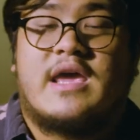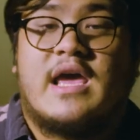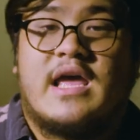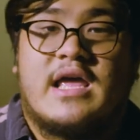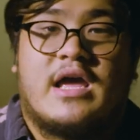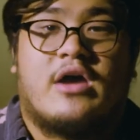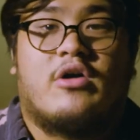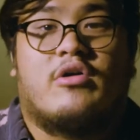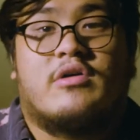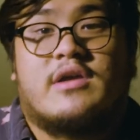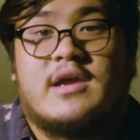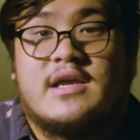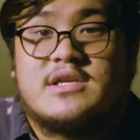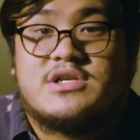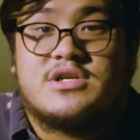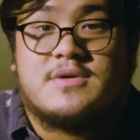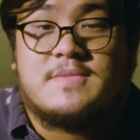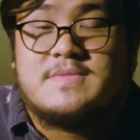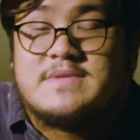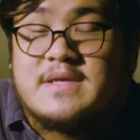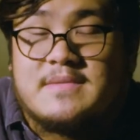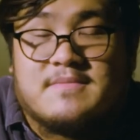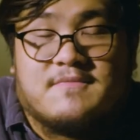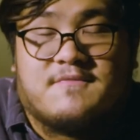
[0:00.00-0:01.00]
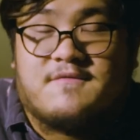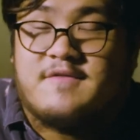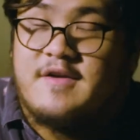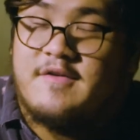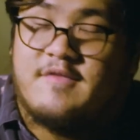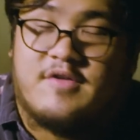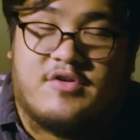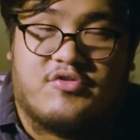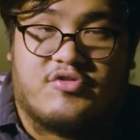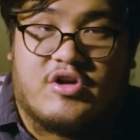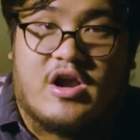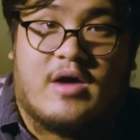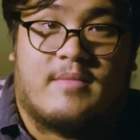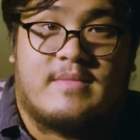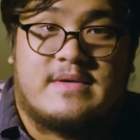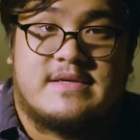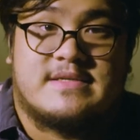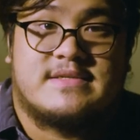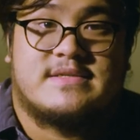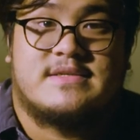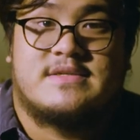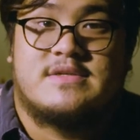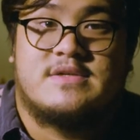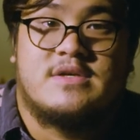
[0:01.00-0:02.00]
Or catch up some favorite
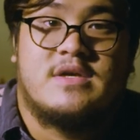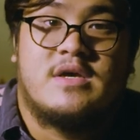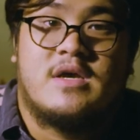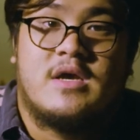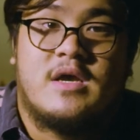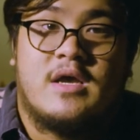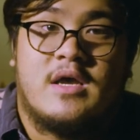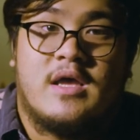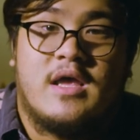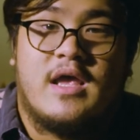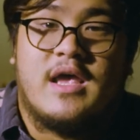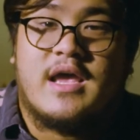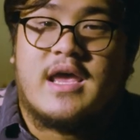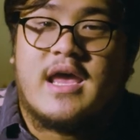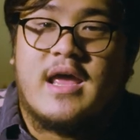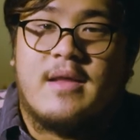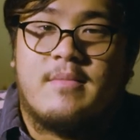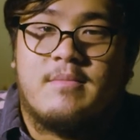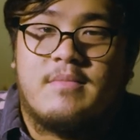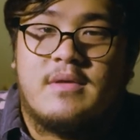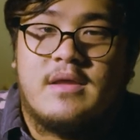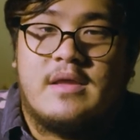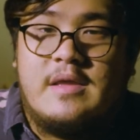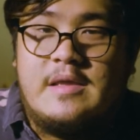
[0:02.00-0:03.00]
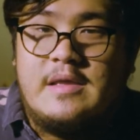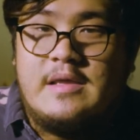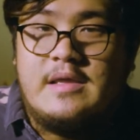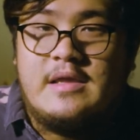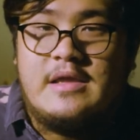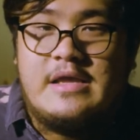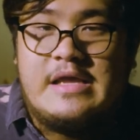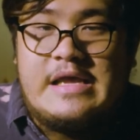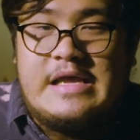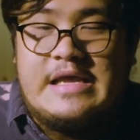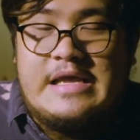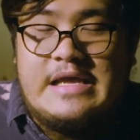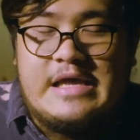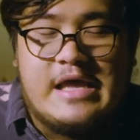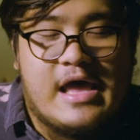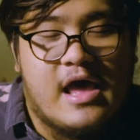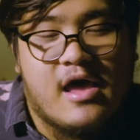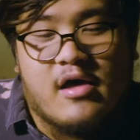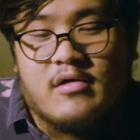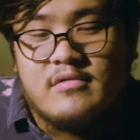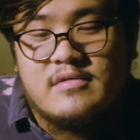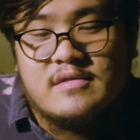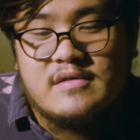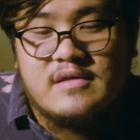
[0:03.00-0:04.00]
dramas. It can be
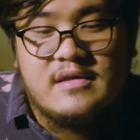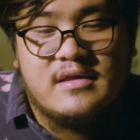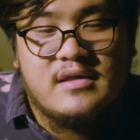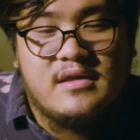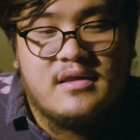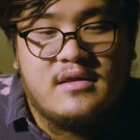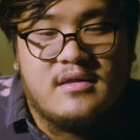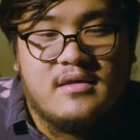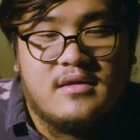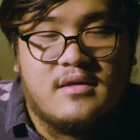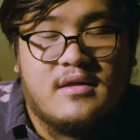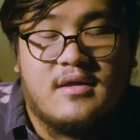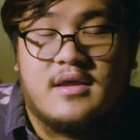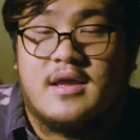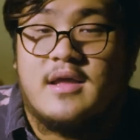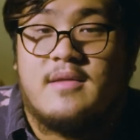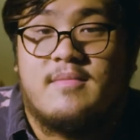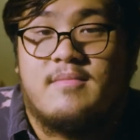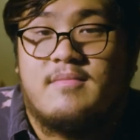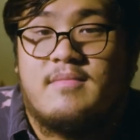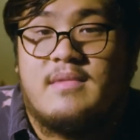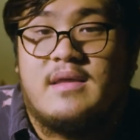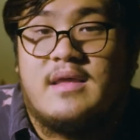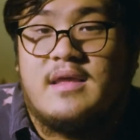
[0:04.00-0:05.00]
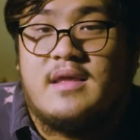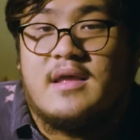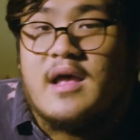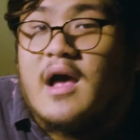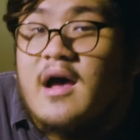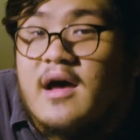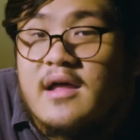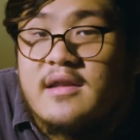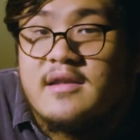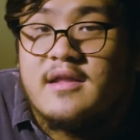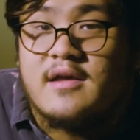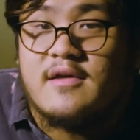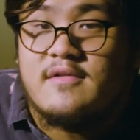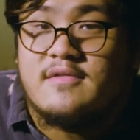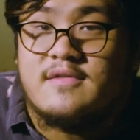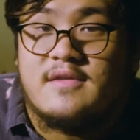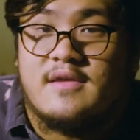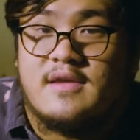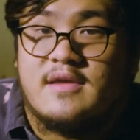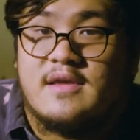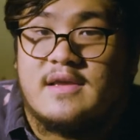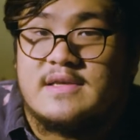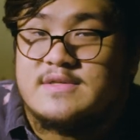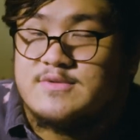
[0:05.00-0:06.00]
healthy, it can be
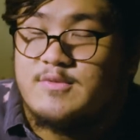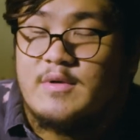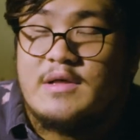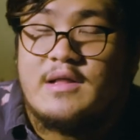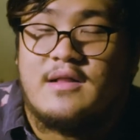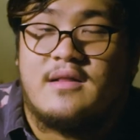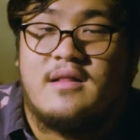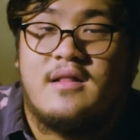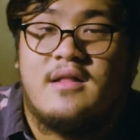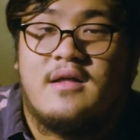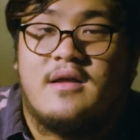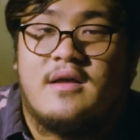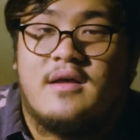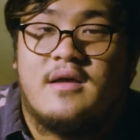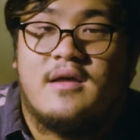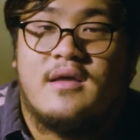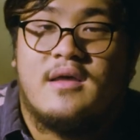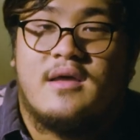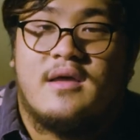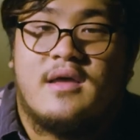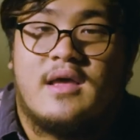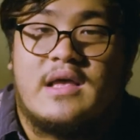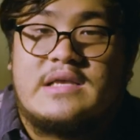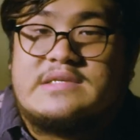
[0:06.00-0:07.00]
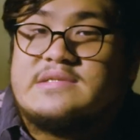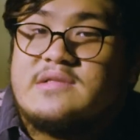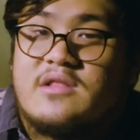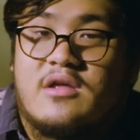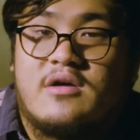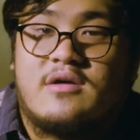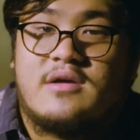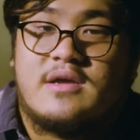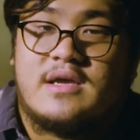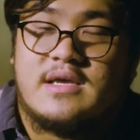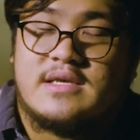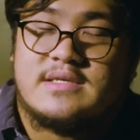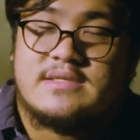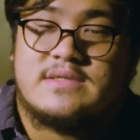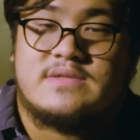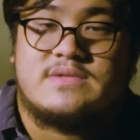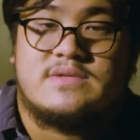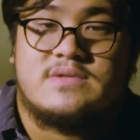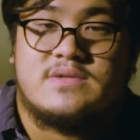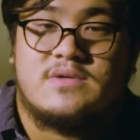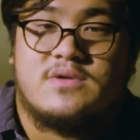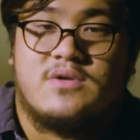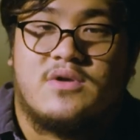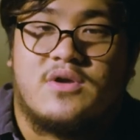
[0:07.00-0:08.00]
unhealthy as well, as long
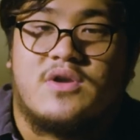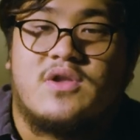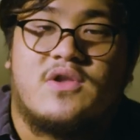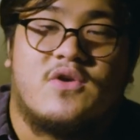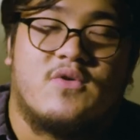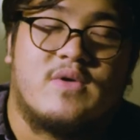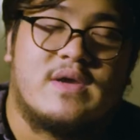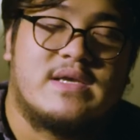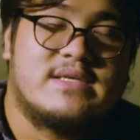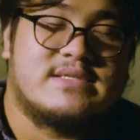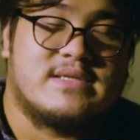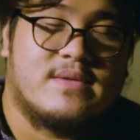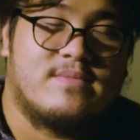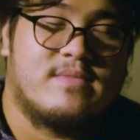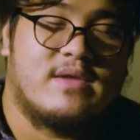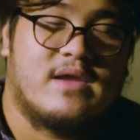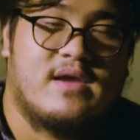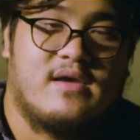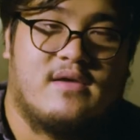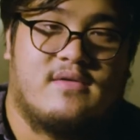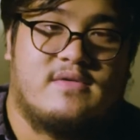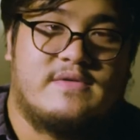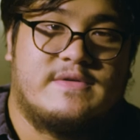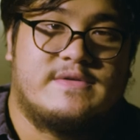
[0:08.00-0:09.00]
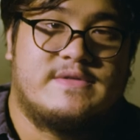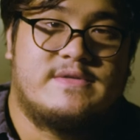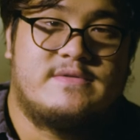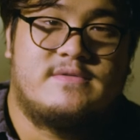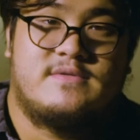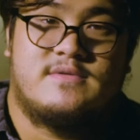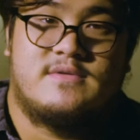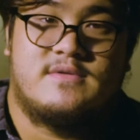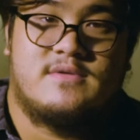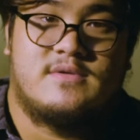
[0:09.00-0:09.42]
as you're doing something else.